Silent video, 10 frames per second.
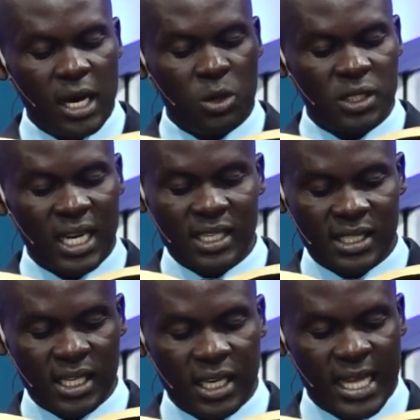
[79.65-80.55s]
thou
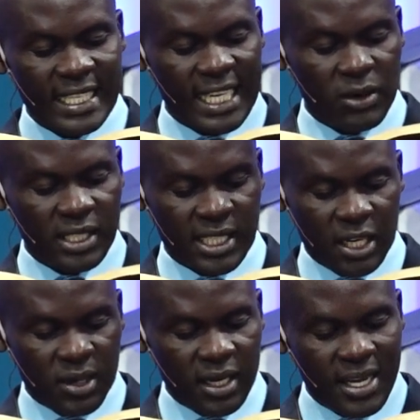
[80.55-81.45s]
shalt see thy
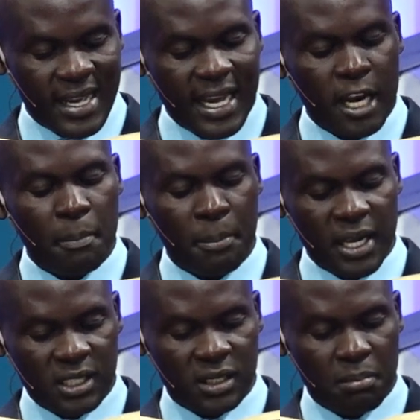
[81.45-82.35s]
children's children,
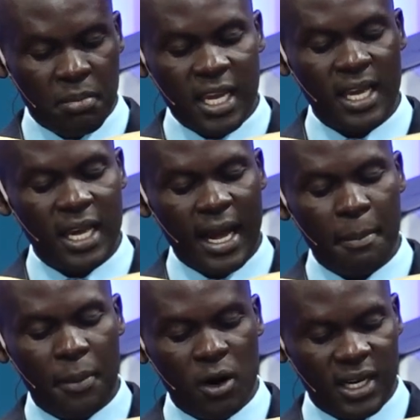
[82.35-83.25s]
and peace
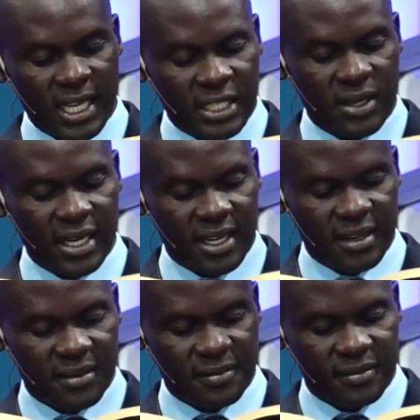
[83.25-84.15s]
be upon Israel.